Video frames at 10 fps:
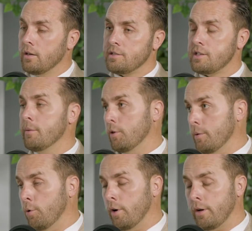Simply
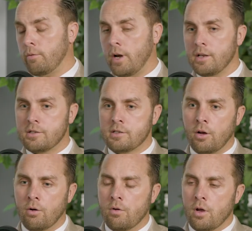put, right?
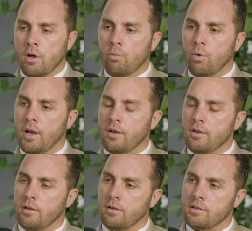So
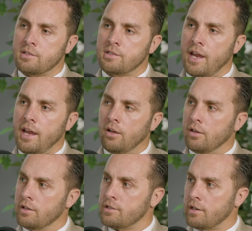when the
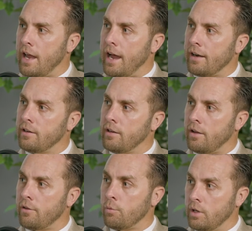sale is enacted
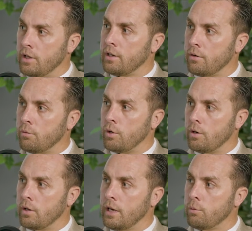on the
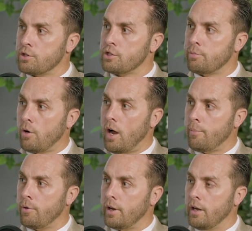relinquished
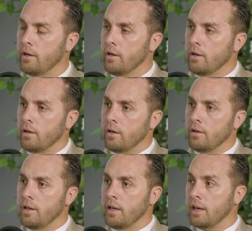property,
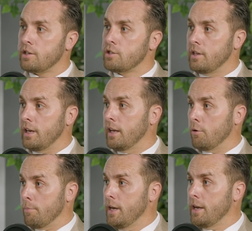the
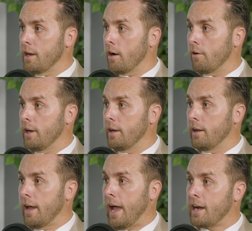intermediary
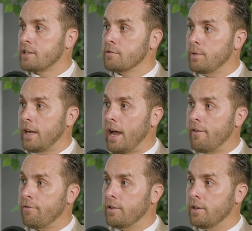acts in
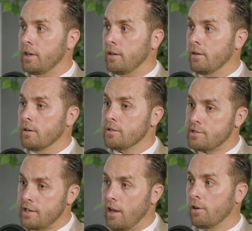behalf of the
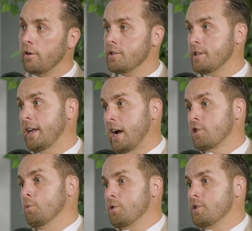seller as the
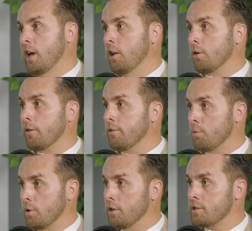actual seller of the
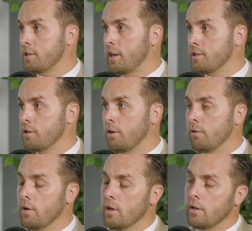real estate.
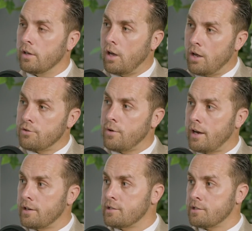So the
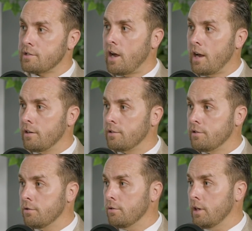contract is assigned
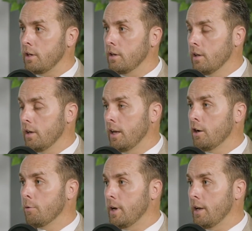to the
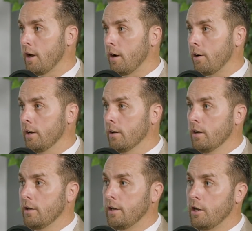intermediary.
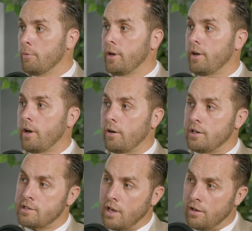The intermediary
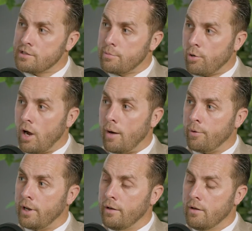sells the
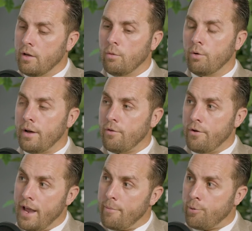property. Whatever
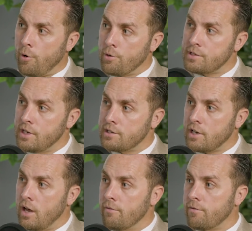net proceeds
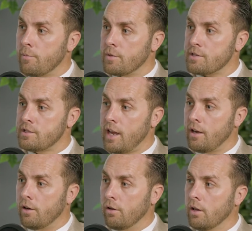come from the
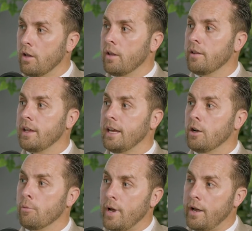sale, the
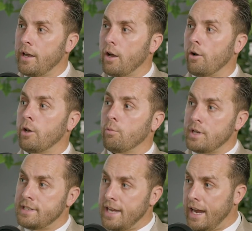intermediary
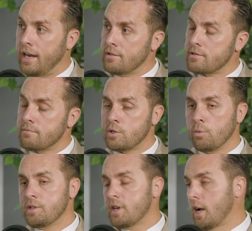retains. So
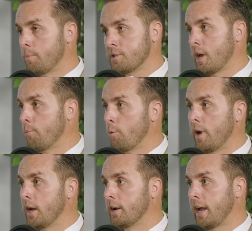we set up a separate
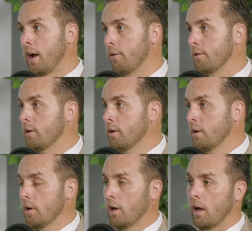bank account
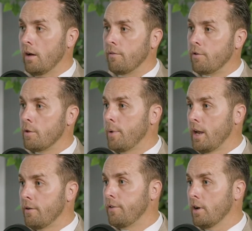for the
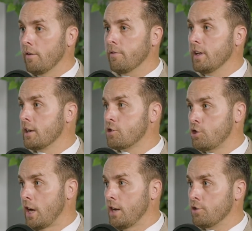benefit of the
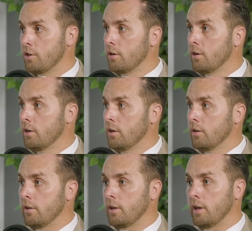exchanger,
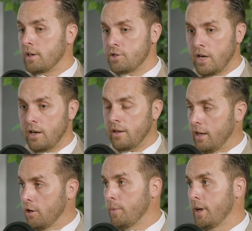the
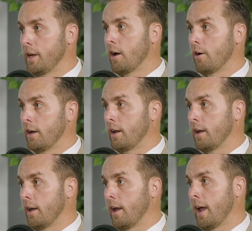intermediary,
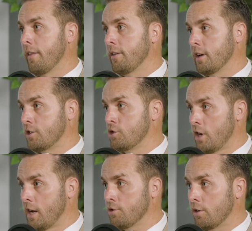and the
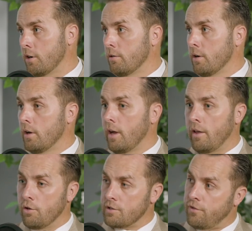exchanger.
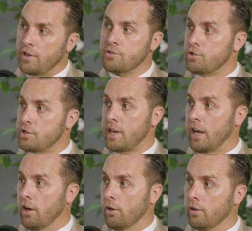And those funds are just
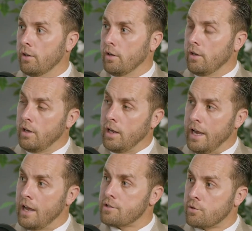held in
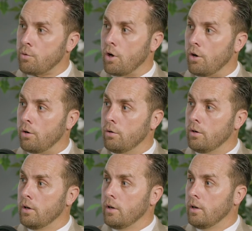escrow
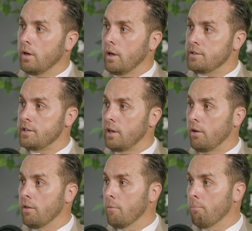
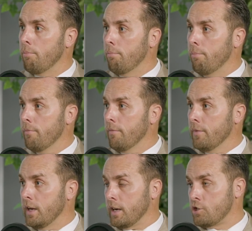until
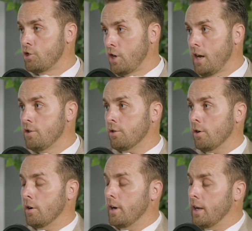the
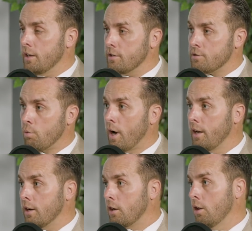exchanger is
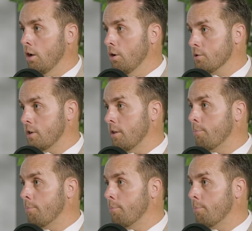ready to close on the